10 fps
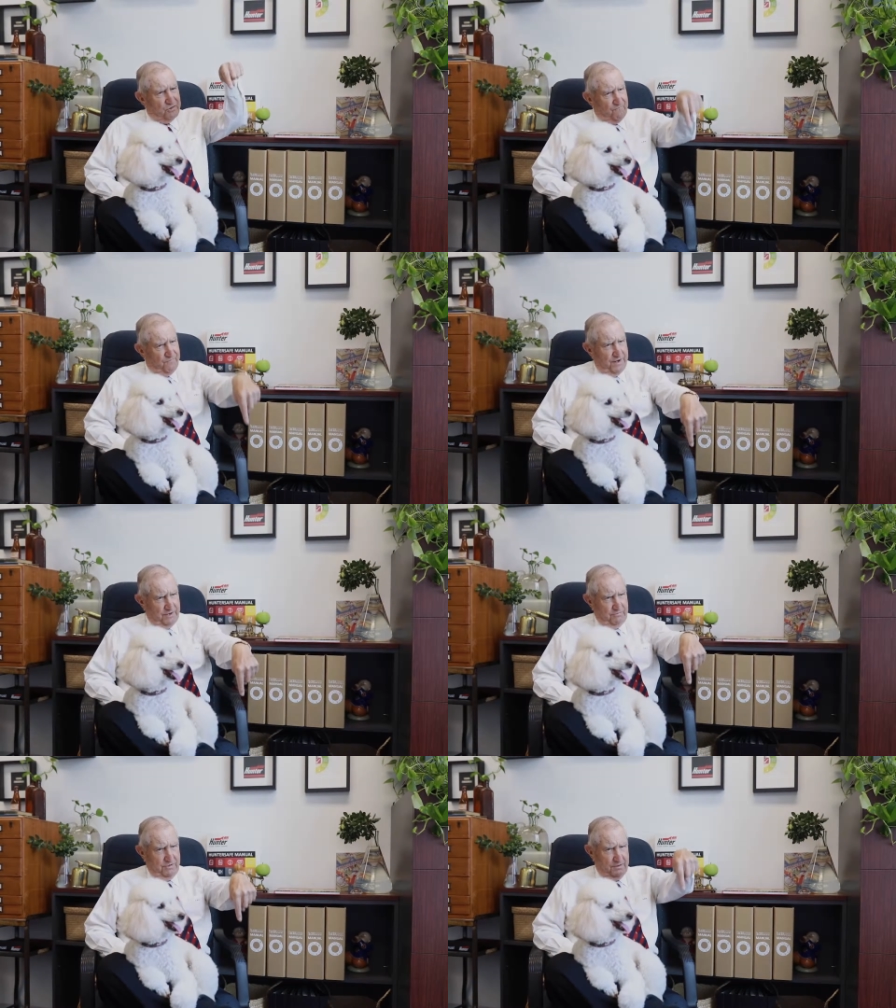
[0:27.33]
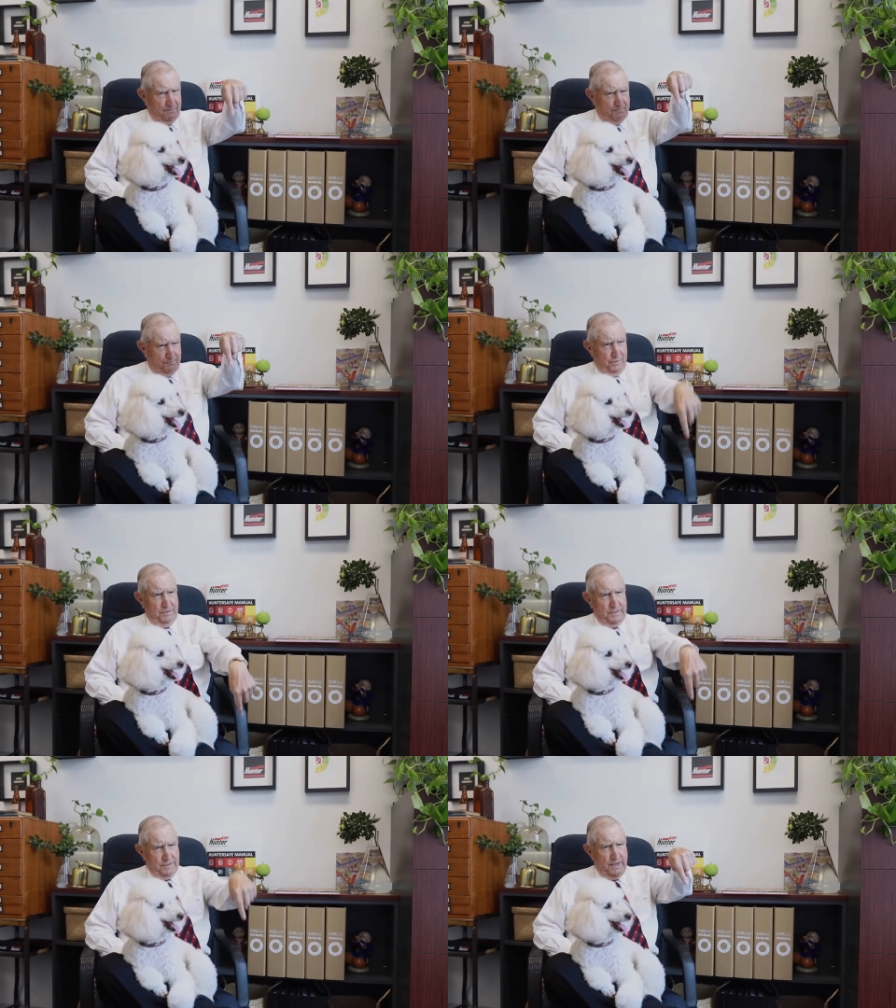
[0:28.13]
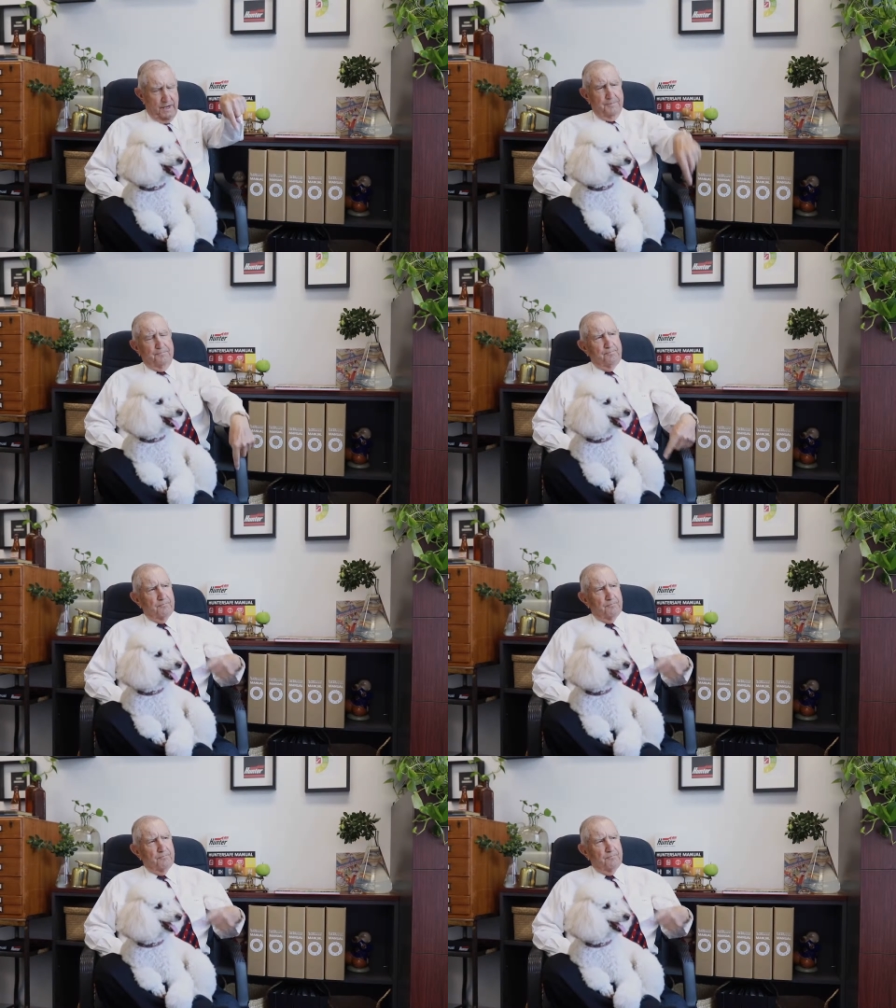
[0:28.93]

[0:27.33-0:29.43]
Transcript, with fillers: finger in the pot and he'd go,